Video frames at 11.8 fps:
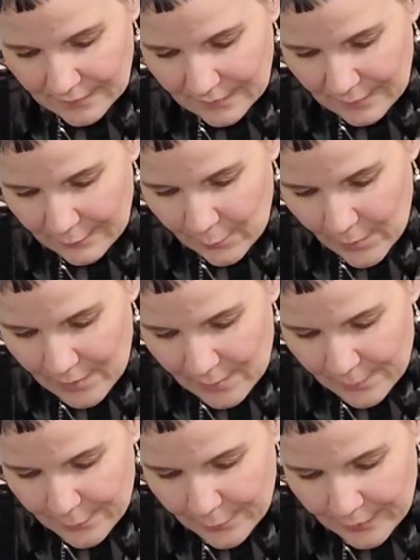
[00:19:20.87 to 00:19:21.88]
Never want
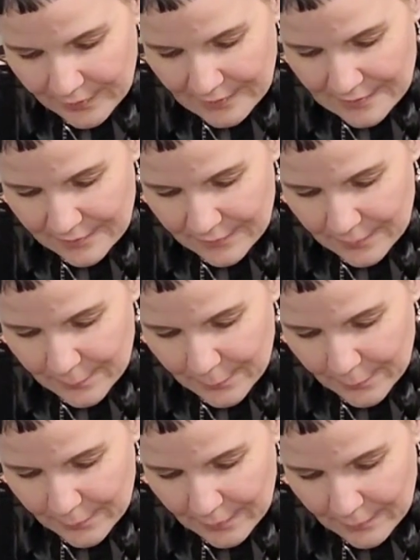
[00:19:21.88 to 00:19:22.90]
to pull these. If you
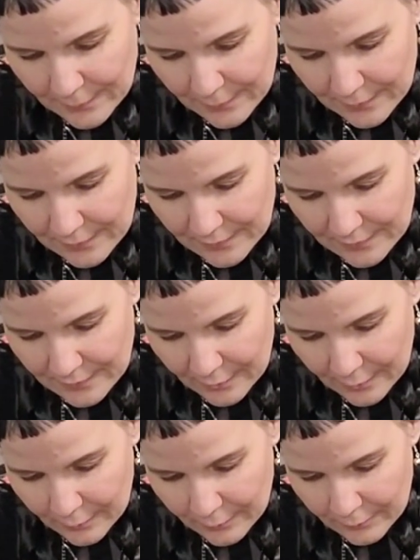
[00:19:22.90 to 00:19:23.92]
pull them, you can, you
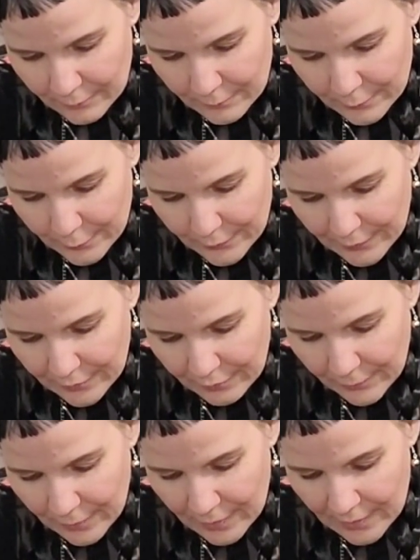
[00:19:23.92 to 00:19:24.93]
know, pull the
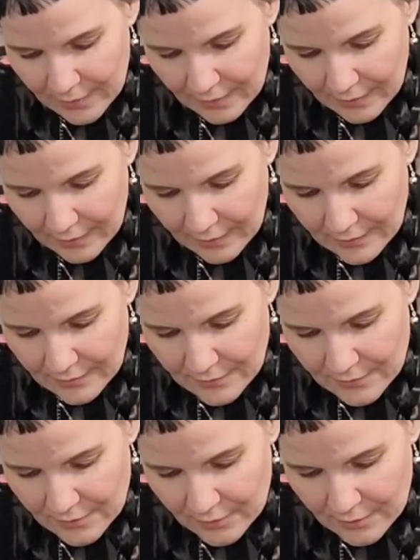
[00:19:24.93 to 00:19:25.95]
thread and
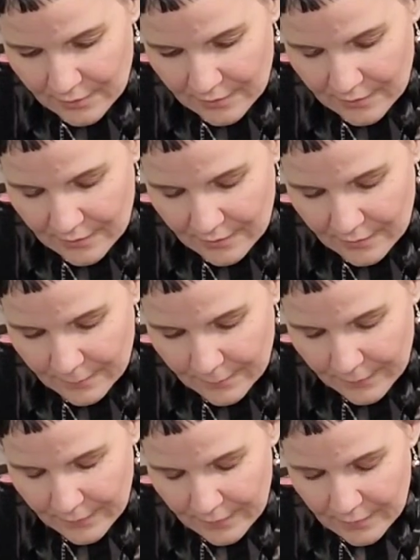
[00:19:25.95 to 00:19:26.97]
start a
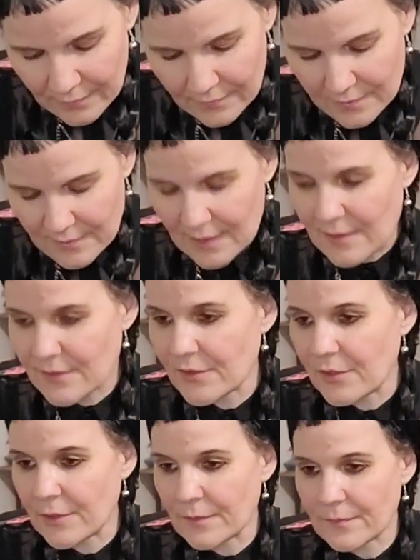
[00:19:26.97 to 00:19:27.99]

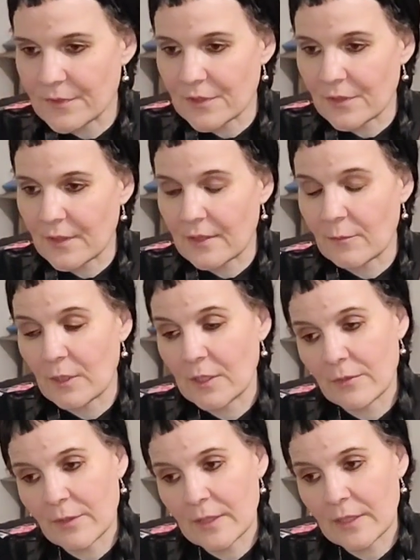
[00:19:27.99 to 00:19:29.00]
disaster. So then when
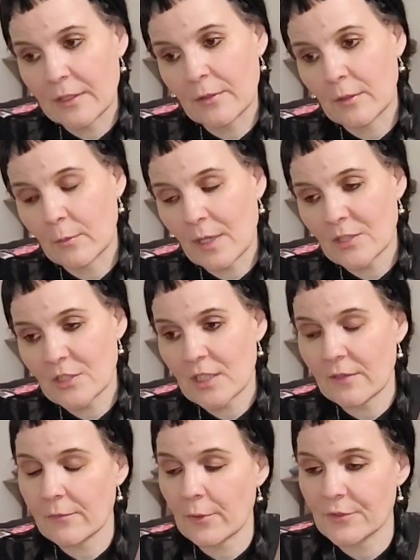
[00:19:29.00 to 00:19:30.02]
you finally go to wash
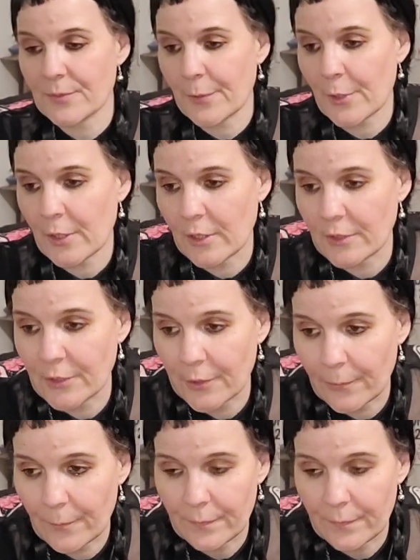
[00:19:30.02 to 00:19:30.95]
it, it falls apart on you.